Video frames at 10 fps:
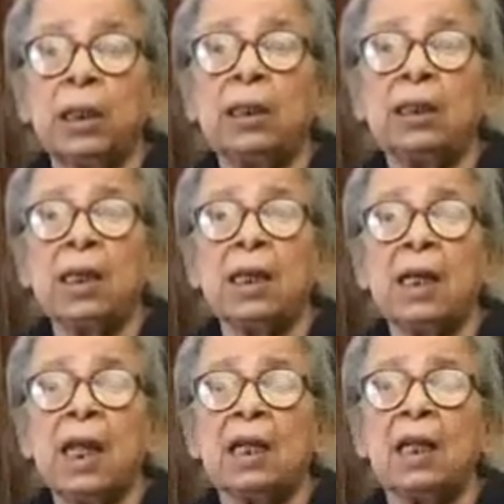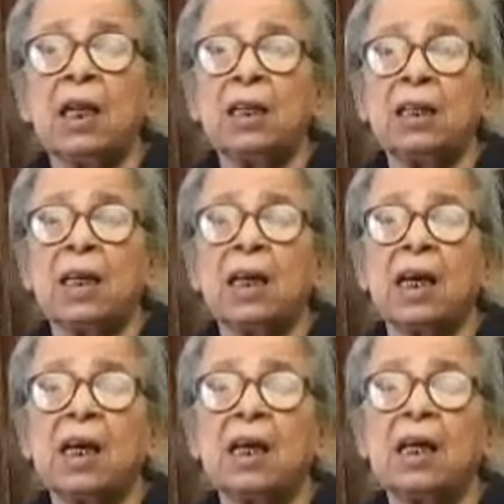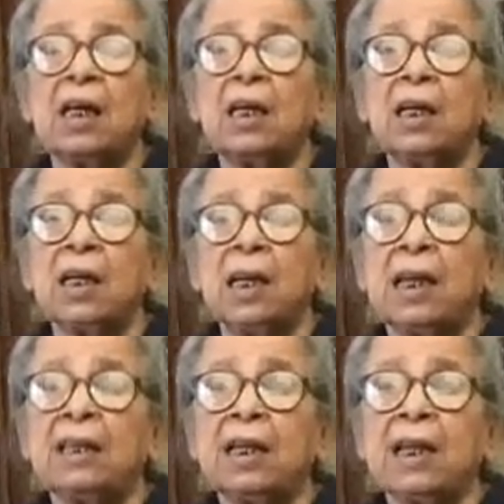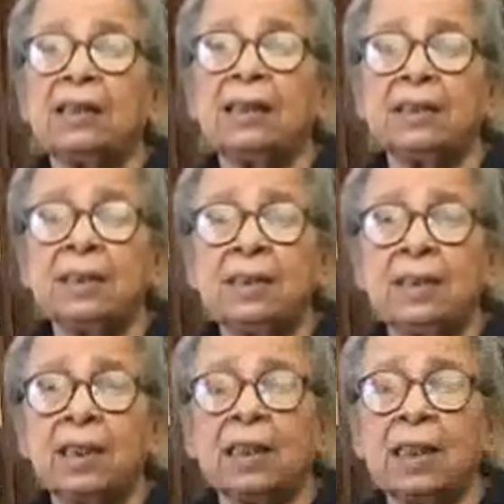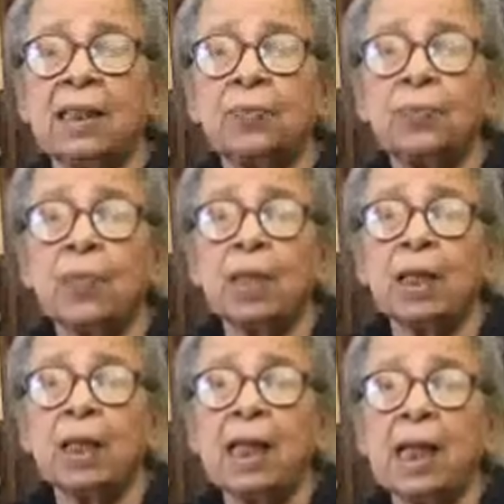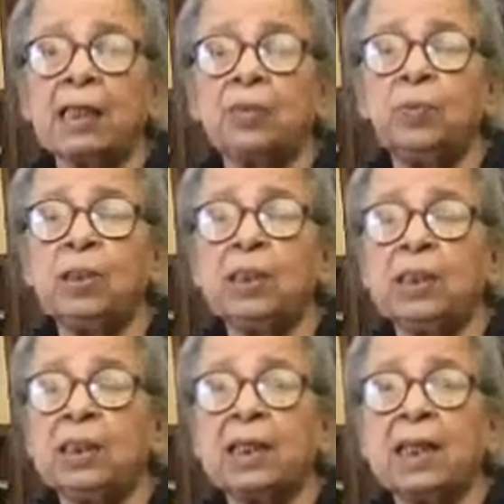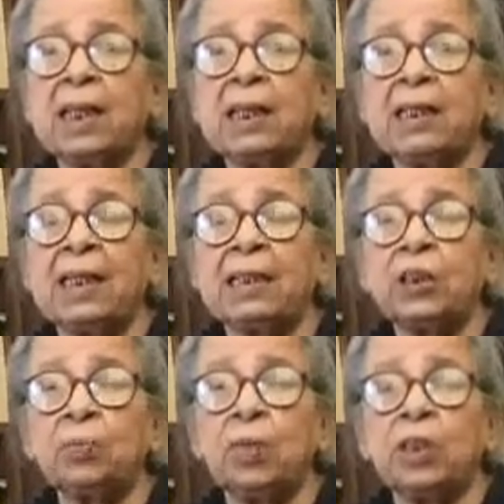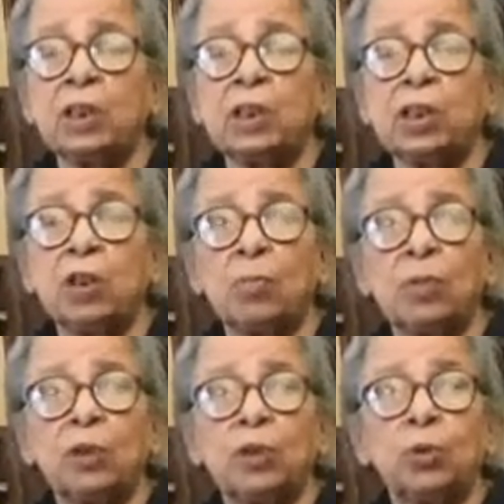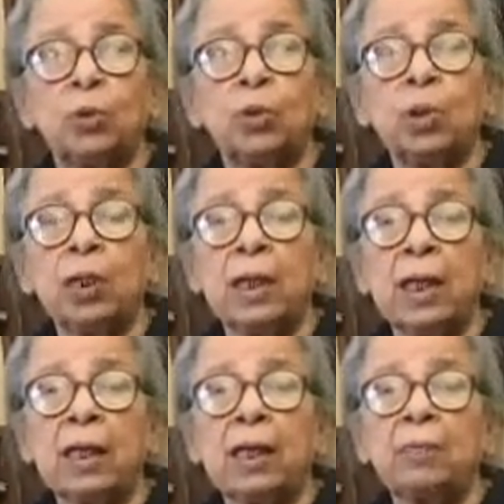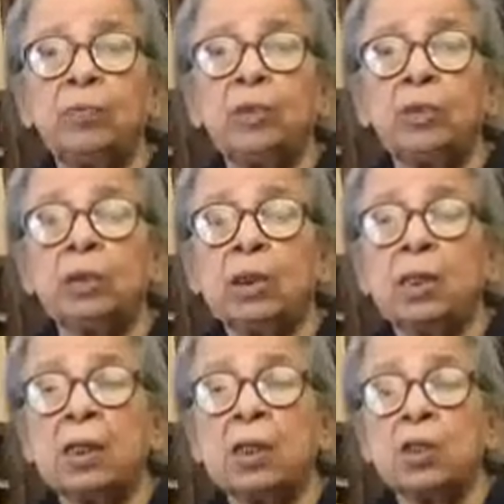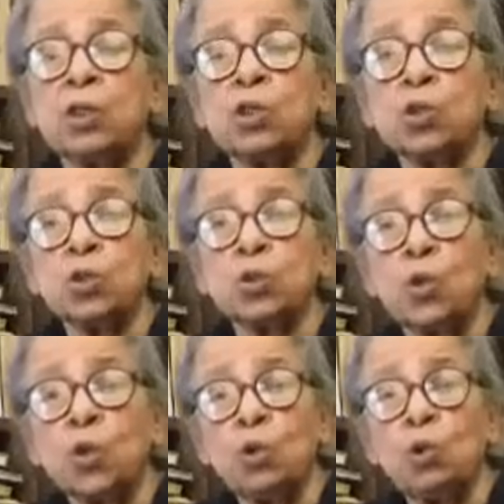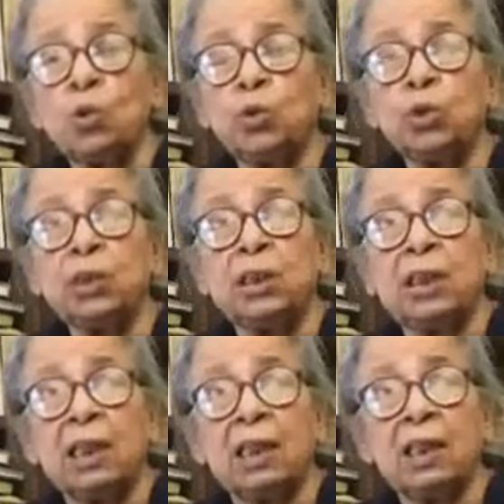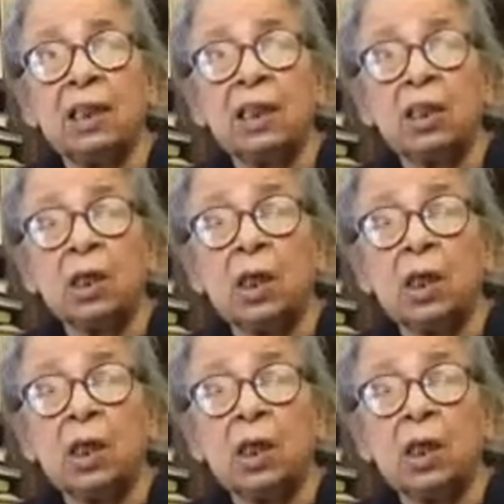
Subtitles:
Entire Lalgarh Ilaka and the adjacent Ilaka has been declared as special economic zone and have been sold to Jindal.